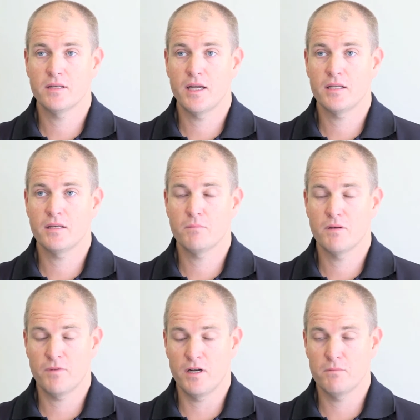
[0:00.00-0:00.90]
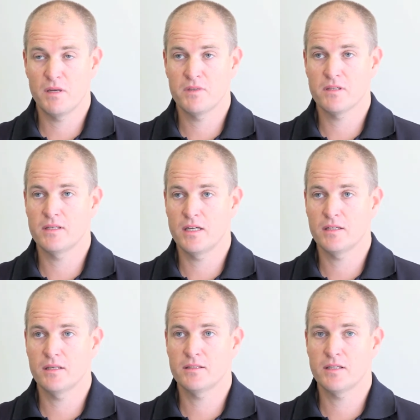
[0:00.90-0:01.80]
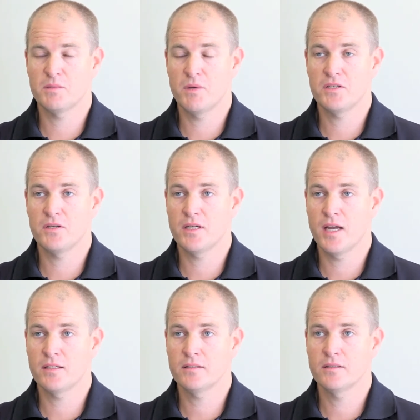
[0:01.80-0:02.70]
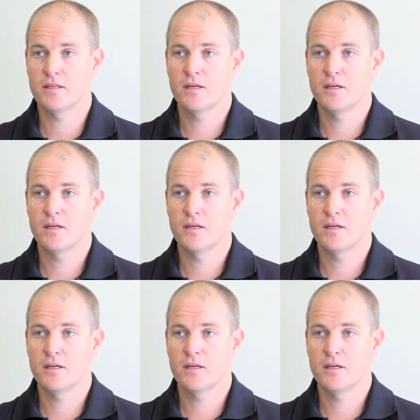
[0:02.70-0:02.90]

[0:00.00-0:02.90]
and your fellow members and delegates as best you can.